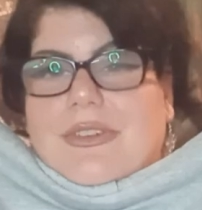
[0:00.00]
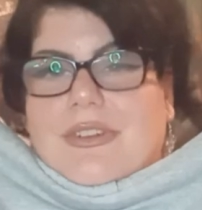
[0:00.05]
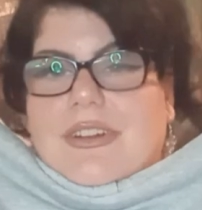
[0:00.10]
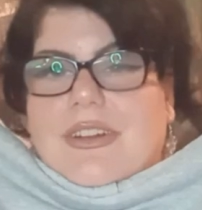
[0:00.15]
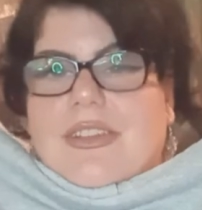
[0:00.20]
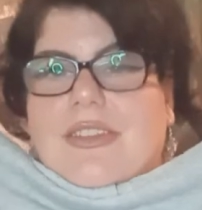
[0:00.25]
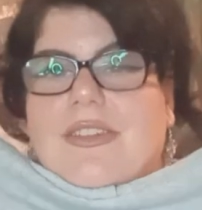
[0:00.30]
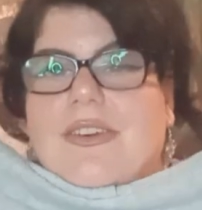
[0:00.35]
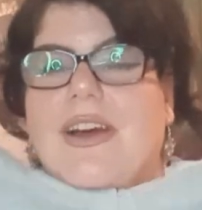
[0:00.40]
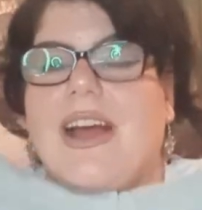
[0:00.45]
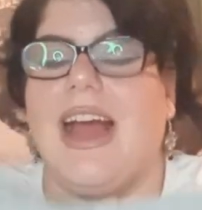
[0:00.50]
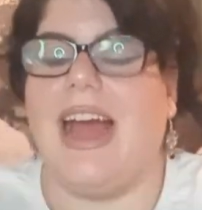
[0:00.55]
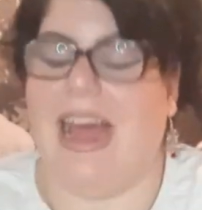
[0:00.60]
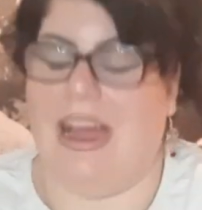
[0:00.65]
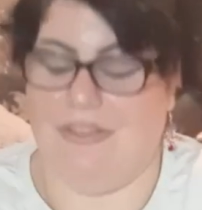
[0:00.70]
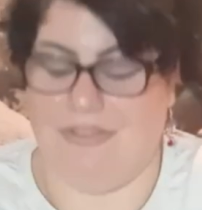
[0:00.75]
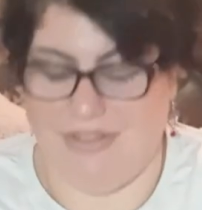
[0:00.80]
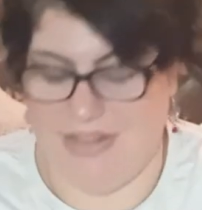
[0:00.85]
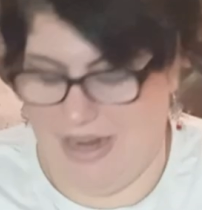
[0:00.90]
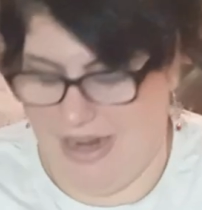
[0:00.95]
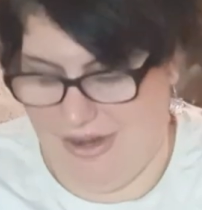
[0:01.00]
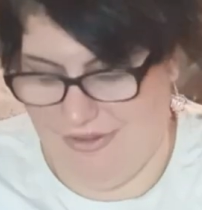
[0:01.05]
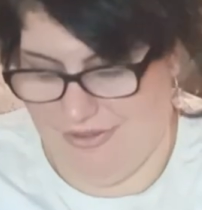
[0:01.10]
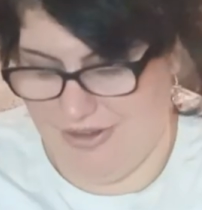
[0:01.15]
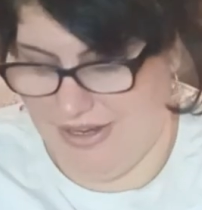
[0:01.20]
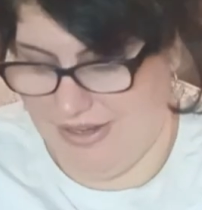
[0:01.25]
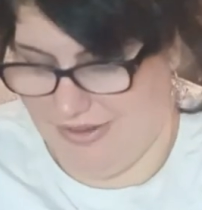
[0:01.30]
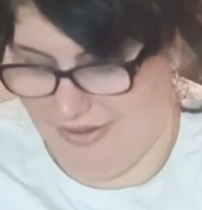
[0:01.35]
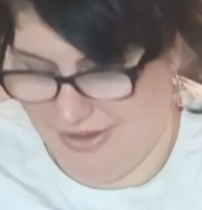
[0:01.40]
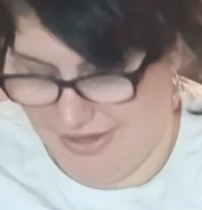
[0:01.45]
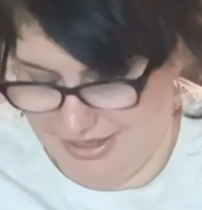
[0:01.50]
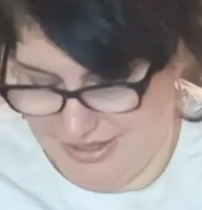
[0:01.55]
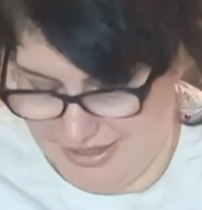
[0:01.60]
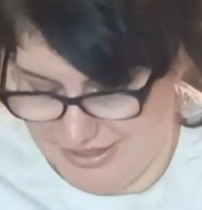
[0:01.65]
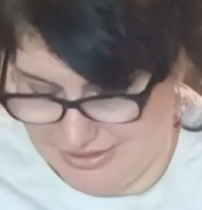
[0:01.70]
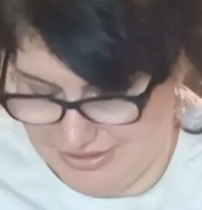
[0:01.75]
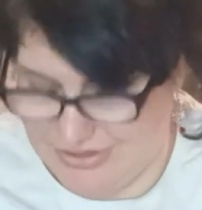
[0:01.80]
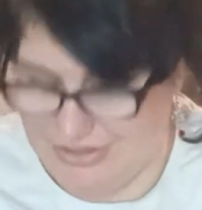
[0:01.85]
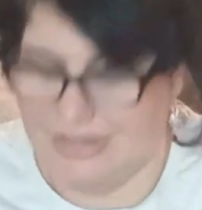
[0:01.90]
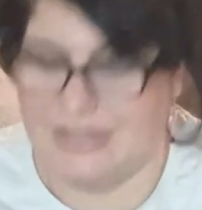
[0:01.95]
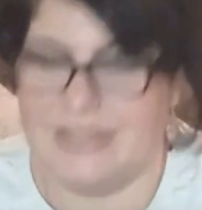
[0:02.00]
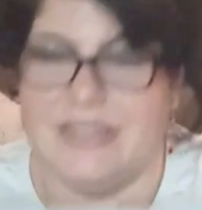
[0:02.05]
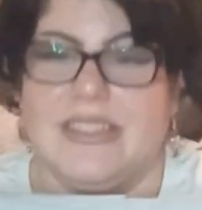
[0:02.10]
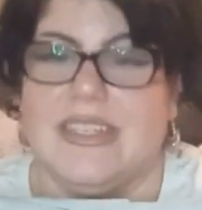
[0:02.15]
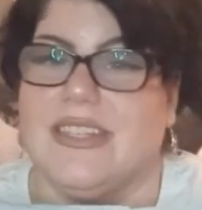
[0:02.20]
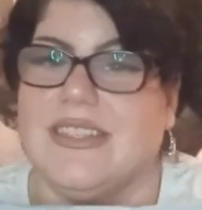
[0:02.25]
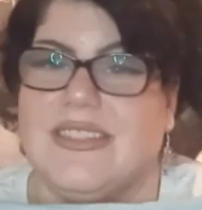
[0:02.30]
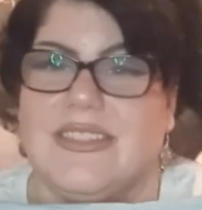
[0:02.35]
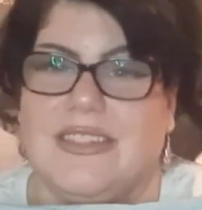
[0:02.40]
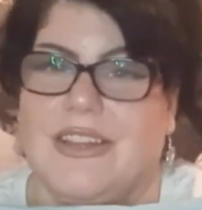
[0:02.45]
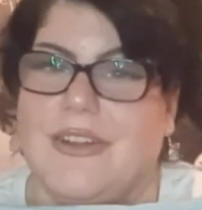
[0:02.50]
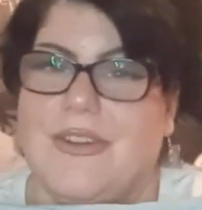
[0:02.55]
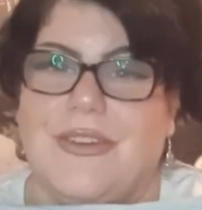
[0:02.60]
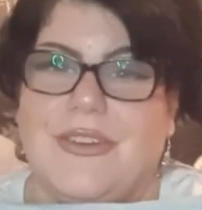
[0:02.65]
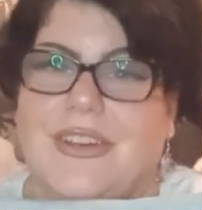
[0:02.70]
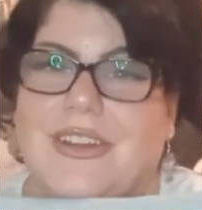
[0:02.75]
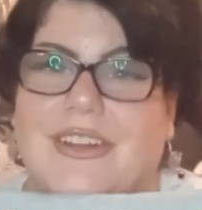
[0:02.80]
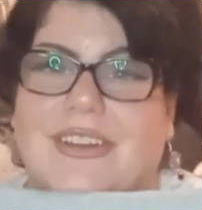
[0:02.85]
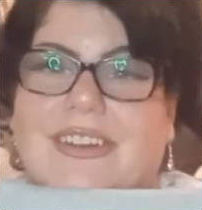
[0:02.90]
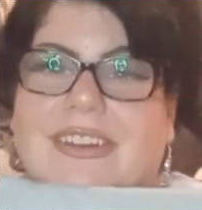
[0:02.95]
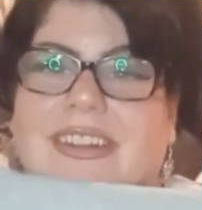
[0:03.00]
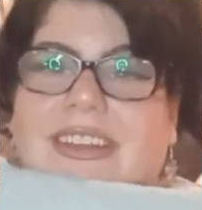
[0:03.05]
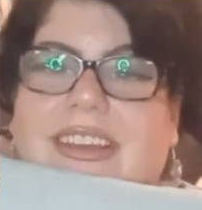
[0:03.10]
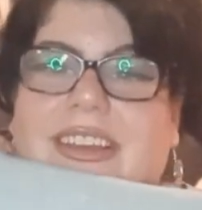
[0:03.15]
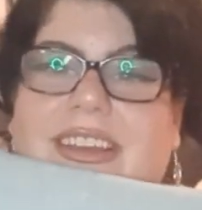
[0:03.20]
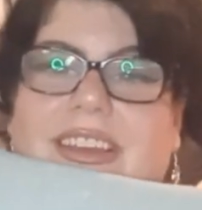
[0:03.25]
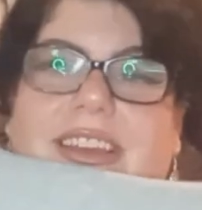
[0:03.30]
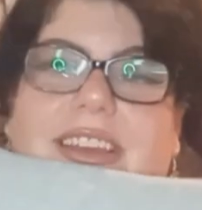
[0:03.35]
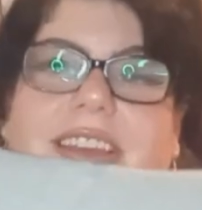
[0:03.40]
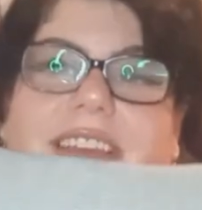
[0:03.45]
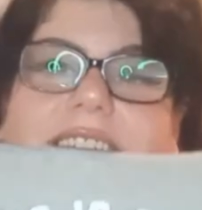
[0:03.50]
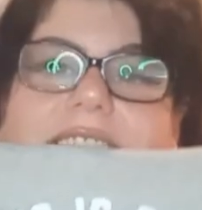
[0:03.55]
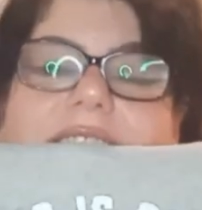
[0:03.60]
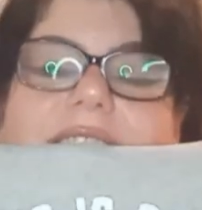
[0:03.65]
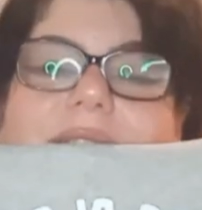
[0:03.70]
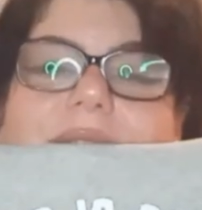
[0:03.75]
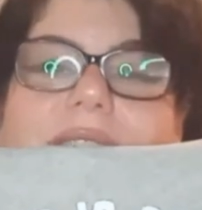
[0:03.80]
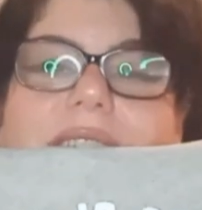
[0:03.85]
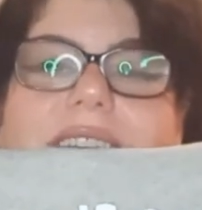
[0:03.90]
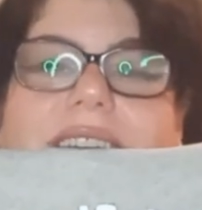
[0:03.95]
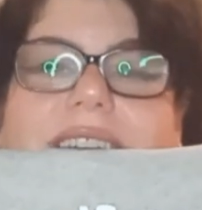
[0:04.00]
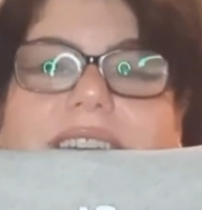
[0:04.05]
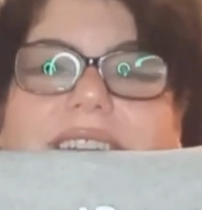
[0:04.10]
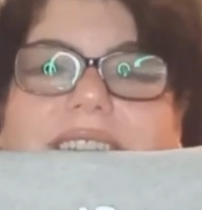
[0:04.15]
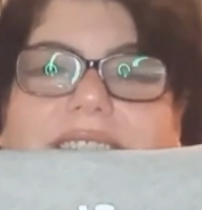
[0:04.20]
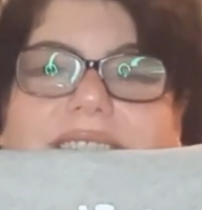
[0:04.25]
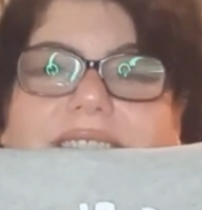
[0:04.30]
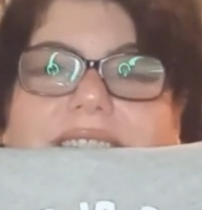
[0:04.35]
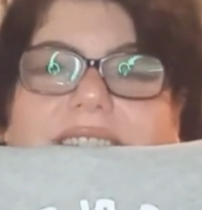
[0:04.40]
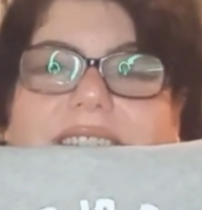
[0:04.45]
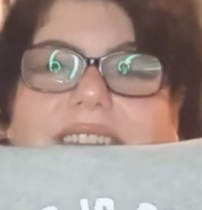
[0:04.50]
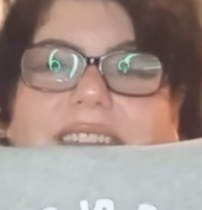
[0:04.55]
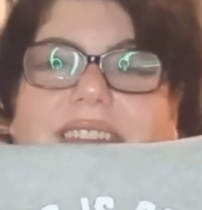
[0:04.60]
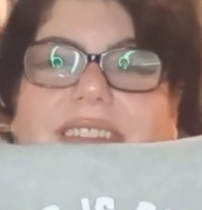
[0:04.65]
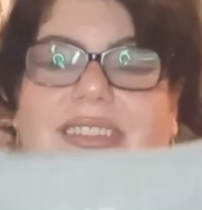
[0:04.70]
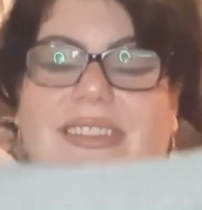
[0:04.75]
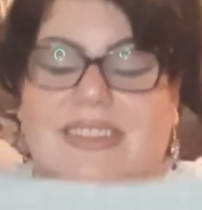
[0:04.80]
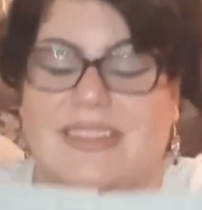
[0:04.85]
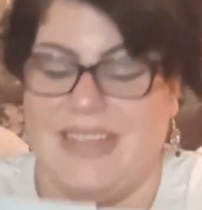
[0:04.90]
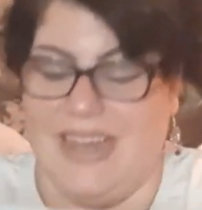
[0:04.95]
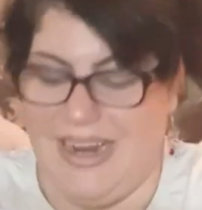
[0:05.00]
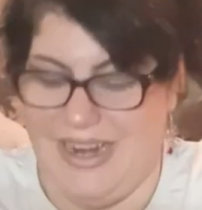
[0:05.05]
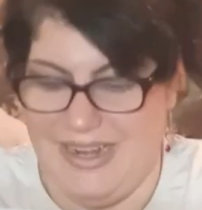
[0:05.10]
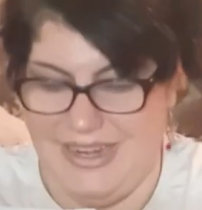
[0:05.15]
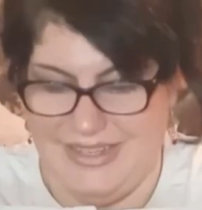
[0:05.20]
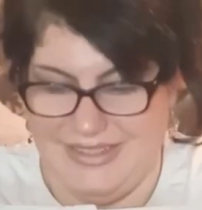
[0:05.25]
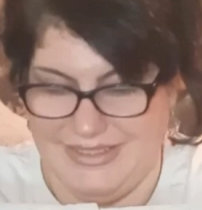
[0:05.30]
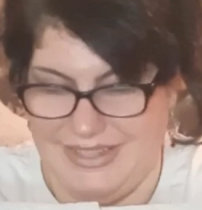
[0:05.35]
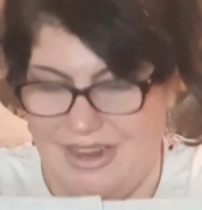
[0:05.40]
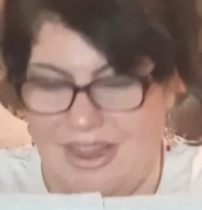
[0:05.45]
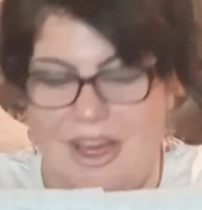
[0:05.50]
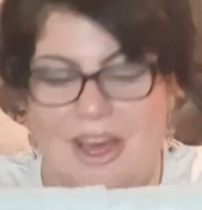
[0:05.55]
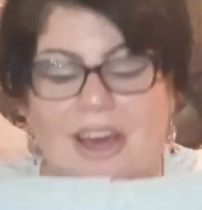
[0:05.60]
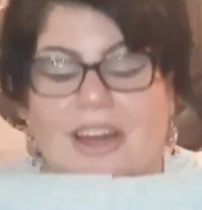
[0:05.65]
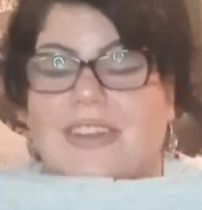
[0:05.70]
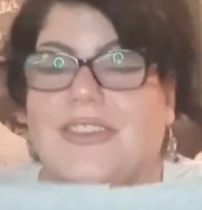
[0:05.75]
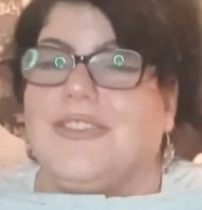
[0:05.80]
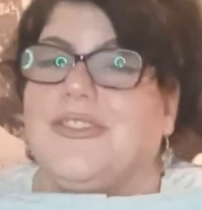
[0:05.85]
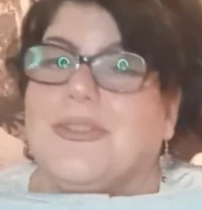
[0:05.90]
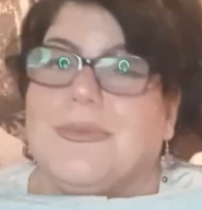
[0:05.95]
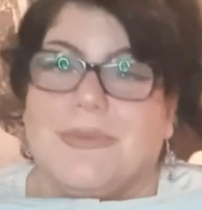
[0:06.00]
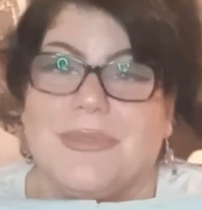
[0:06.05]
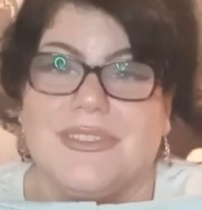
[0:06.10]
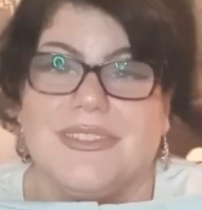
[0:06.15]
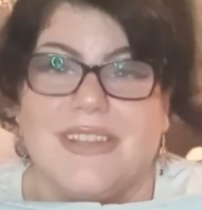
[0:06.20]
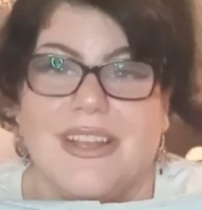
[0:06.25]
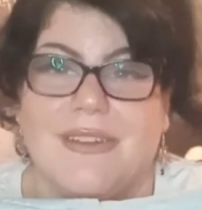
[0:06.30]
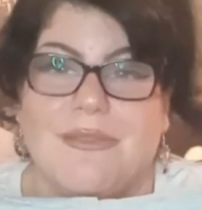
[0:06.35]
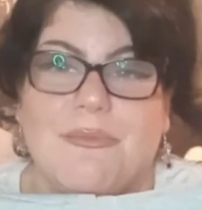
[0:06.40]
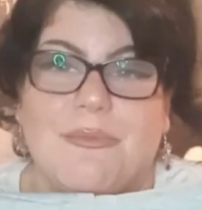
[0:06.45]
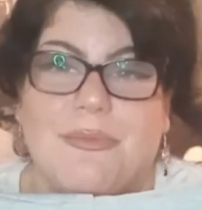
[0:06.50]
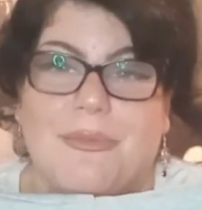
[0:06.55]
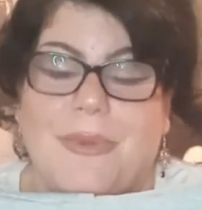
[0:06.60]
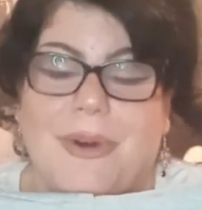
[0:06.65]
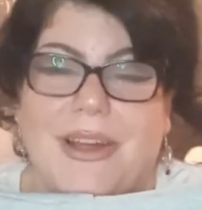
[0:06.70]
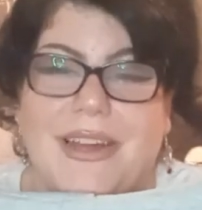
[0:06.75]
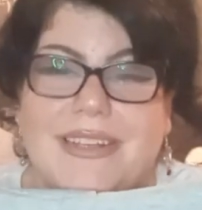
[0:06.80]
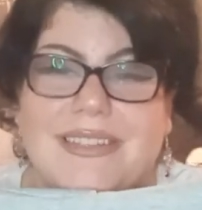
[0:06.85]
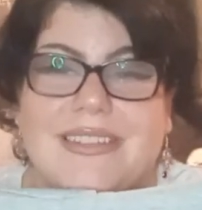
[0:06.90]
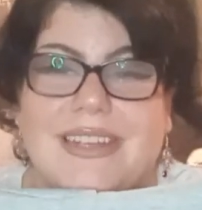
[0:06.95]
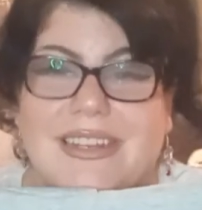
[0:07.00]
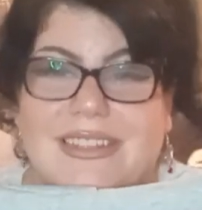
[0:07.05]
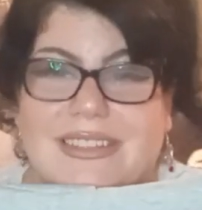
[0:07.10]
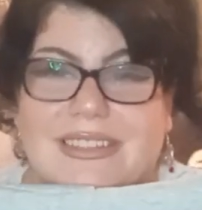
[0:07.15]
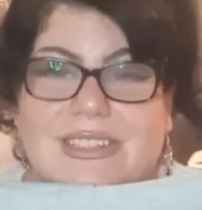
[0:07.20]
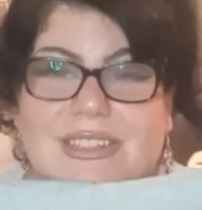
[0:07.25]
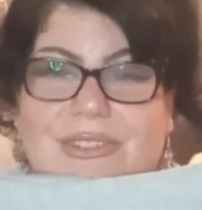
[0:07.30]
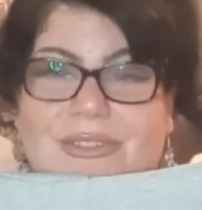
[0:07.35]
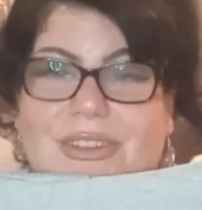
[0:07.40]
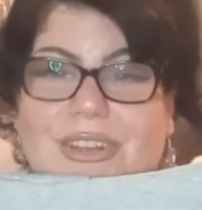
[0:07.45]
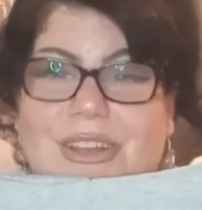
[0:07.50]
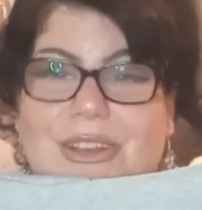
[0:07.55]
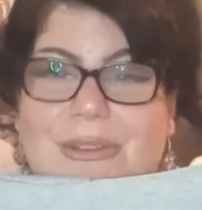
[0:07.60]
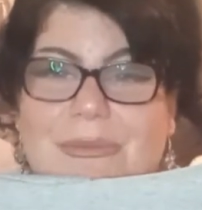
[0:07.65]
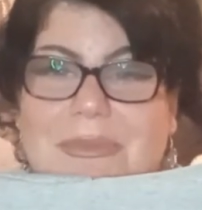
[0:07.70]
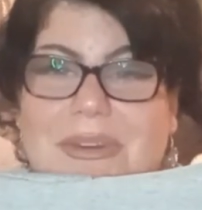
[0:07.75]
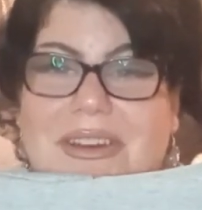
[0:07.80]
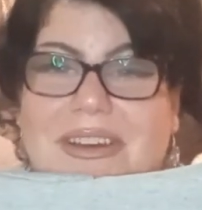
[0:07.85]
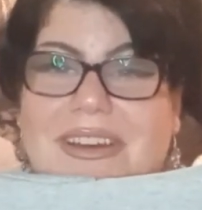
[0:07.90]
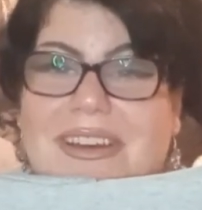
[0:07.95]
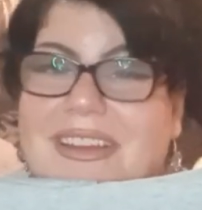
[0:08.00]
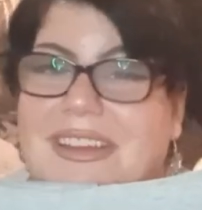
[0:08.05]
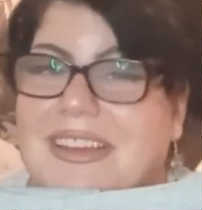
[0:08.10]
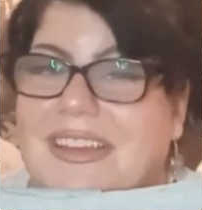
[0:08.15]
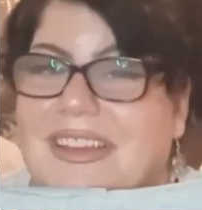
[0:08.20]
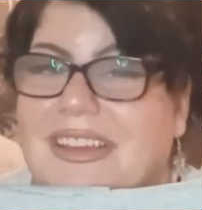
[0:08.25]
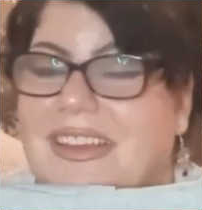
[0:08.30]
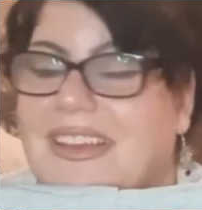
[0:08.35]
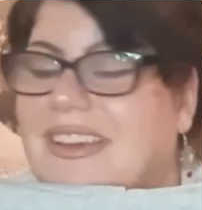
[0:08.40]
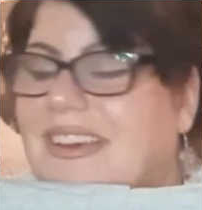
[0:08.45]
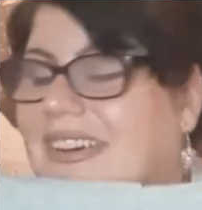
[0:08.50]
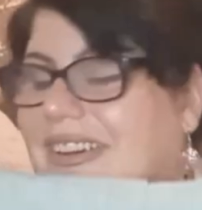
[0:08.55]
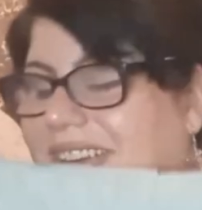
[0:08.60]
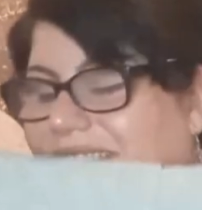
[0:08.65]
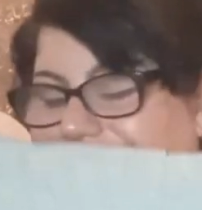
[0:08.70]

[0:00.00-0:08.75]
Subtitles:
and I thought I have to have it. Like, it's just this slogan because That is 100% my sense of humor. I